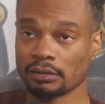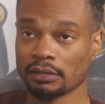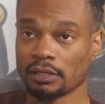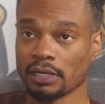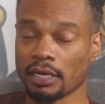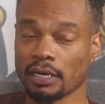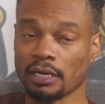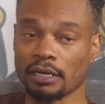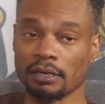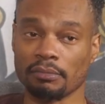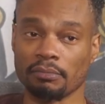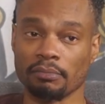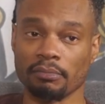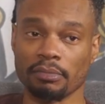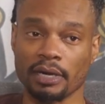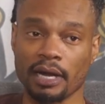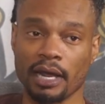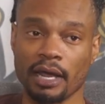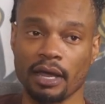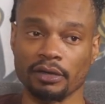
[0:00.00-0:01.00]
Um,
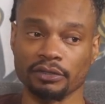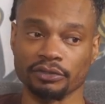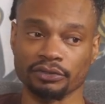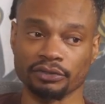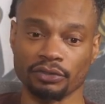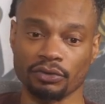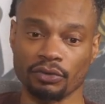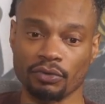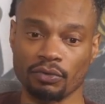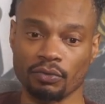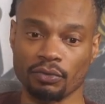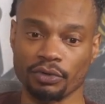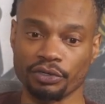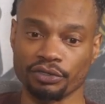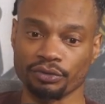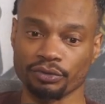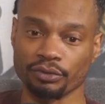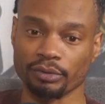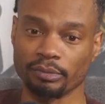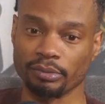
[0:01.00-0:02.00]
but I also want
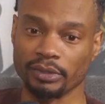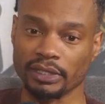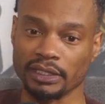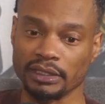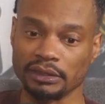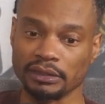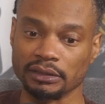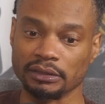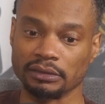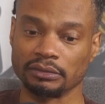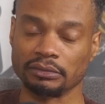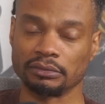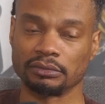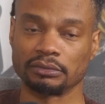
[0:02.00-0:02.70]
to embrace